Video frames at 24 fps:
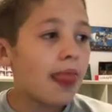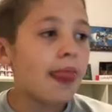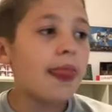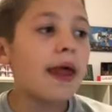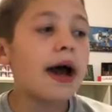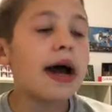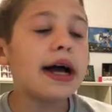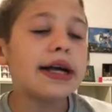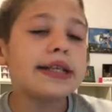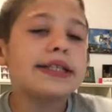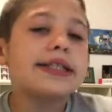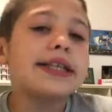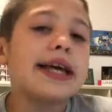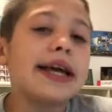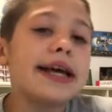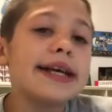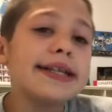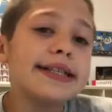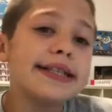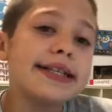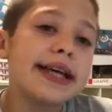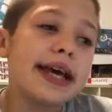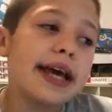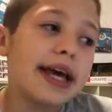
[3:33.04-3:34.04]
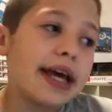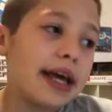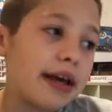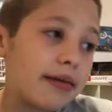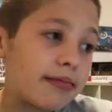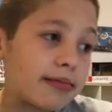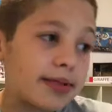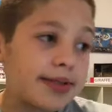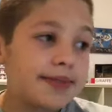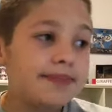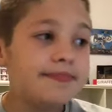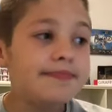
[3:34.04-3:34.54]
that Saints
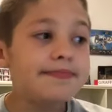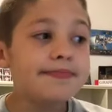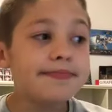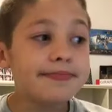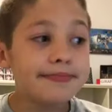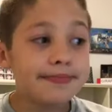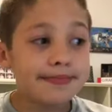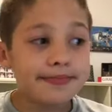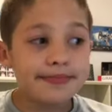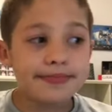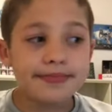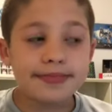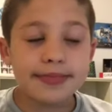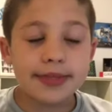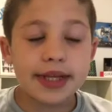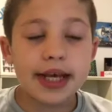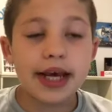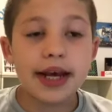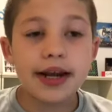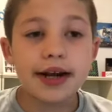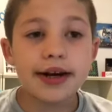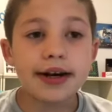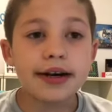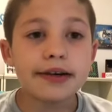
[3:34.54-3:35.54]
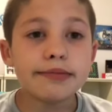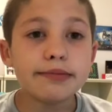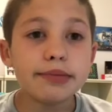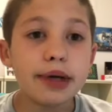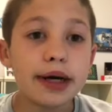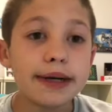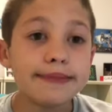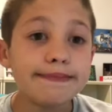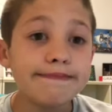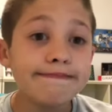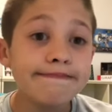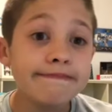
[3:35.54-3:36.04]
game, you know,
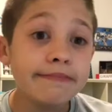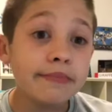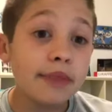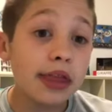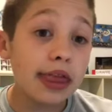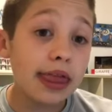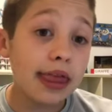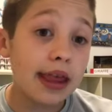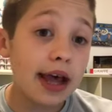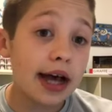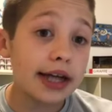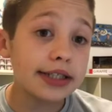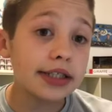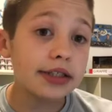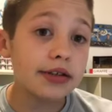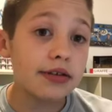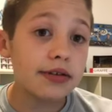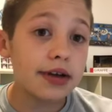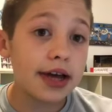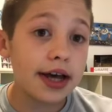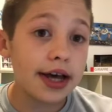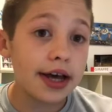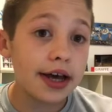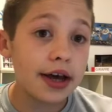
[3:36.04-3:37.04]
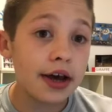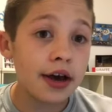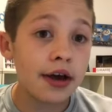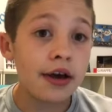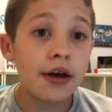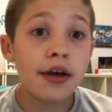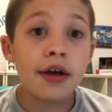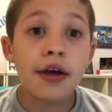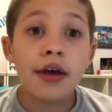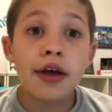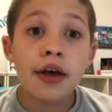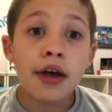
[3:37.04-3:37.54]
but that's okay.
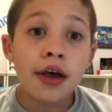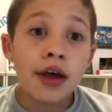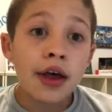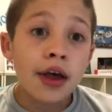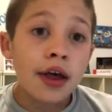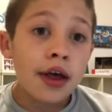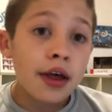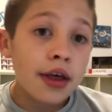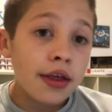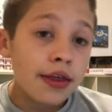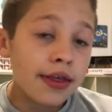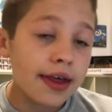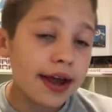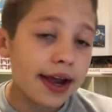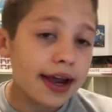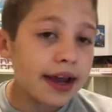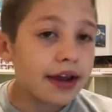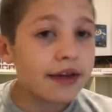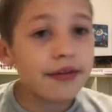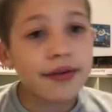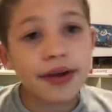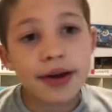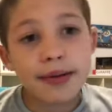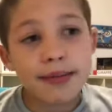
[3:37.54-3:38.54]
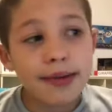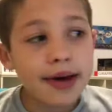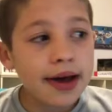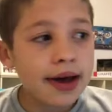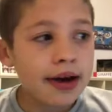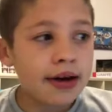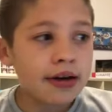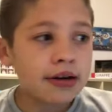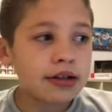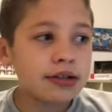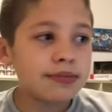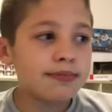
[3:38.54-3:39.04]
They can
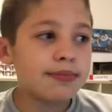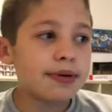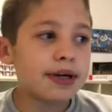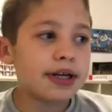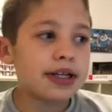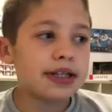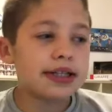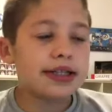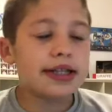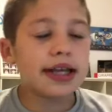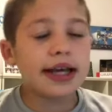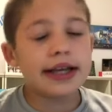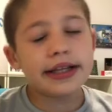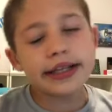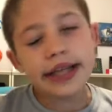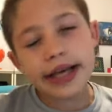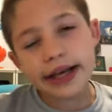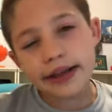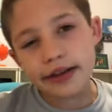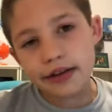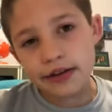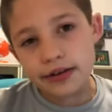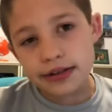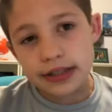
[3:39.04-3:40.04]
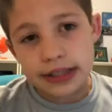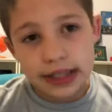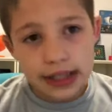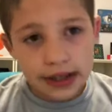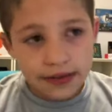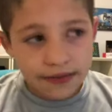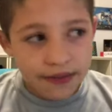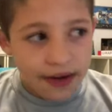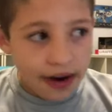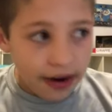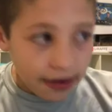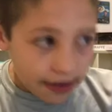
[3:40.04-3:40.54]
rebound, but then they lose to
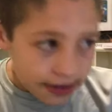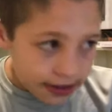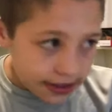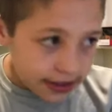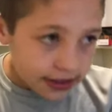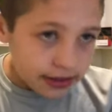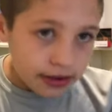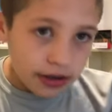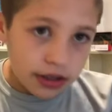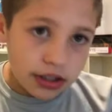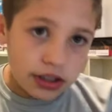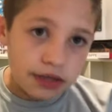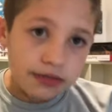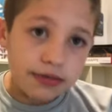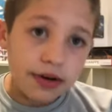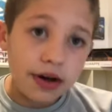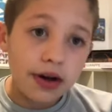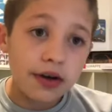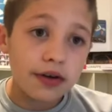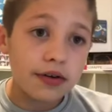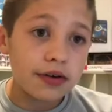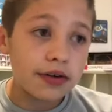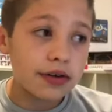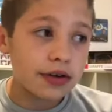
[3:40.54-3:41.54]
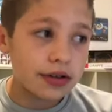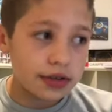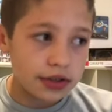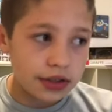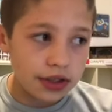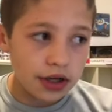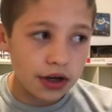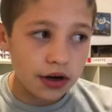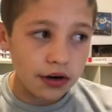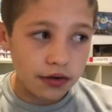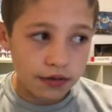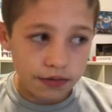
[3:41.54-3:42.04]
the Falcons on the road.
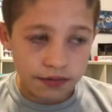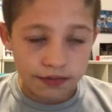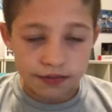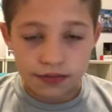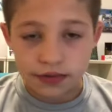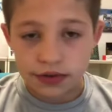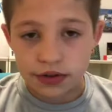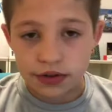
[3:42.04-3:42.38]
So